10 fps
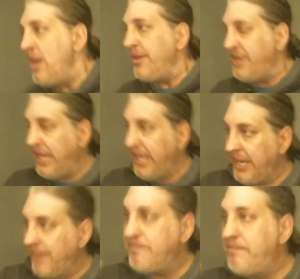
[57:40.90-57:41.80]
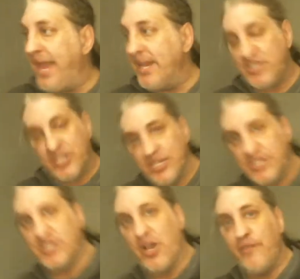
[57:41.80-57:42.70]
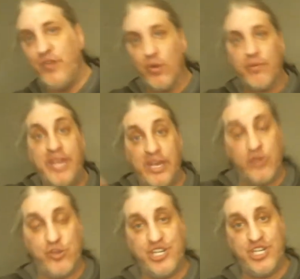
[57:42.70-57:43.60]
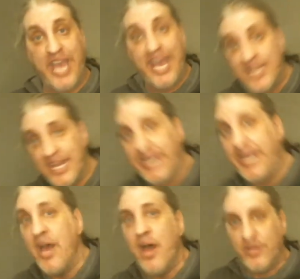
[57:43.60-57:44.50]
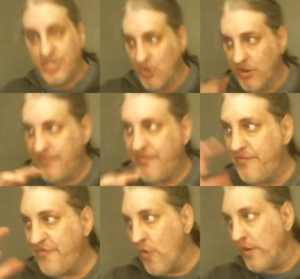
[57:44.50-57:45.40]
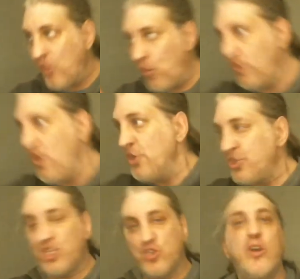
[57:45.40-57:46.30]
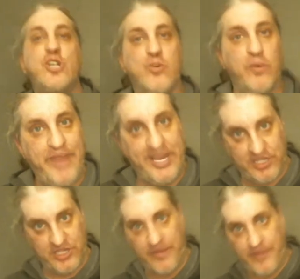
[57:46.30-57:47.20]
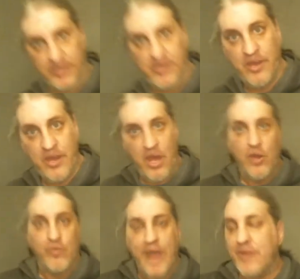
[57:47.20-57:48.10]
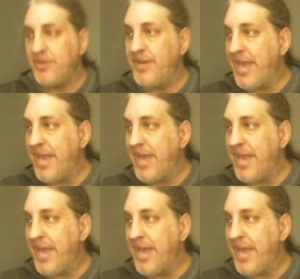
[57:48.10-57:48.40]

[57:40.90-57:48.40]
the basis of European Christianity, the sort of formal structural basis of it, rather than